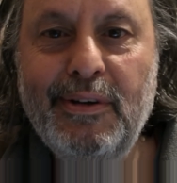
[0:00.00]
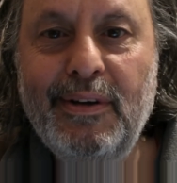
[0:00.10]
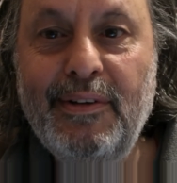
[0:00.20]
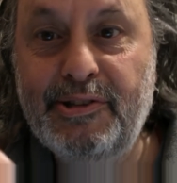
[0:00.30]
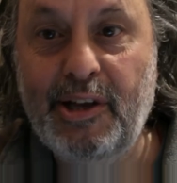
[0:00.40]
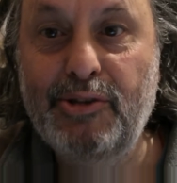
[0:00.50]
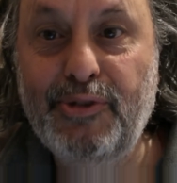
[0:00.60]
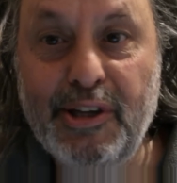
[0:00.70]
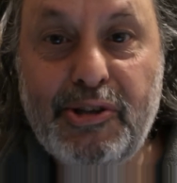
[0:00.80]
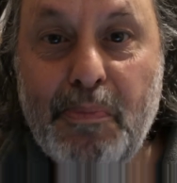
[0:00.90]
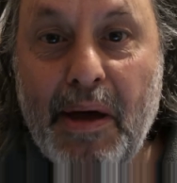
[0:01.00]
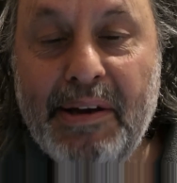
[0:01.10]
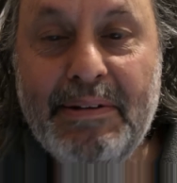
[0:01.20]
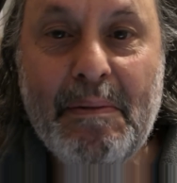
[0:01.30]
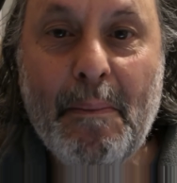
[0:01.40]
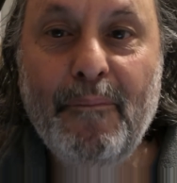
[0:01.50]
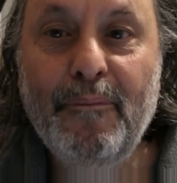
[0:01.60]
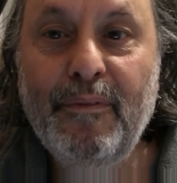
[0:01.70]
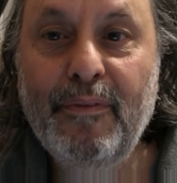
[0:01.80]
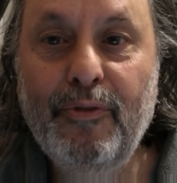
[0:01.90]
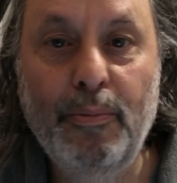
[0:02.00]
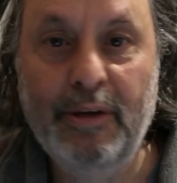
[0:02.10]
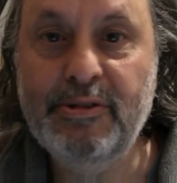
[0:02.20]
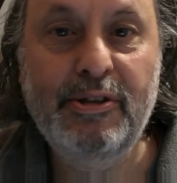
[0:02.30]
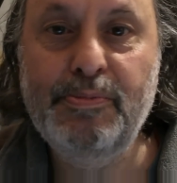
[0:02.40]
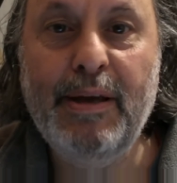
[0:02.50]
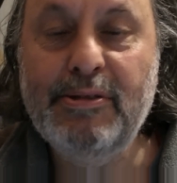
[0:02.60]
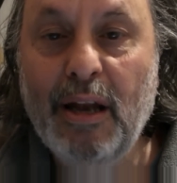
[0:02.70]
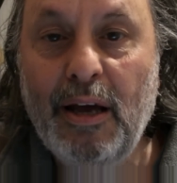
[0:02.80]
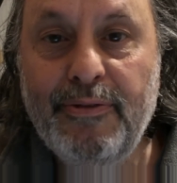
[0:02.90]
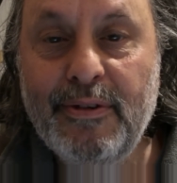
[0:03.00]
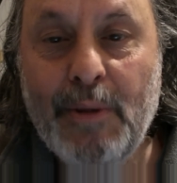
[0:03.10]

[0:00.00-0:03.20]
This goes for this man, for most of this man's life,